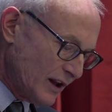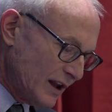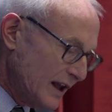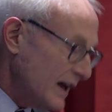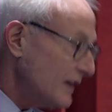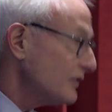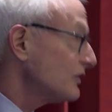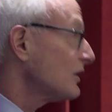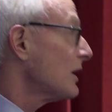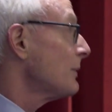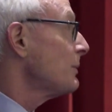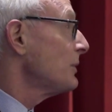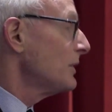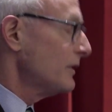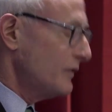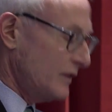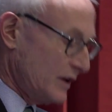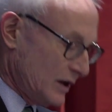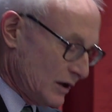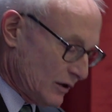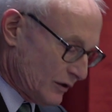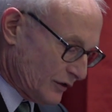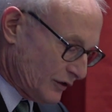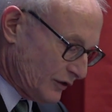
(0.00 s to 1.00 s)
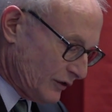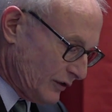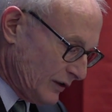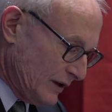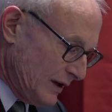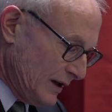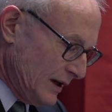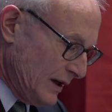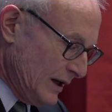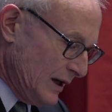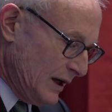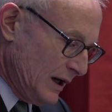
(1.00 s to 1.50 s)
the last couple of years.
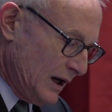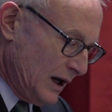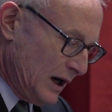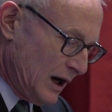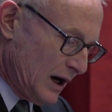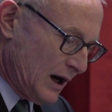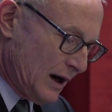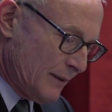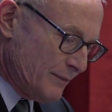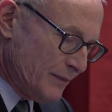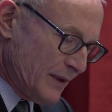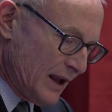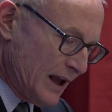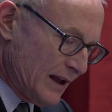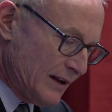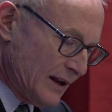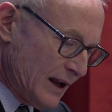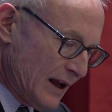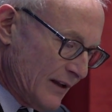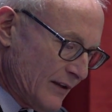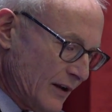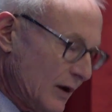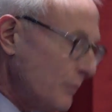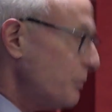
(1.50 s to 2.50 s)
And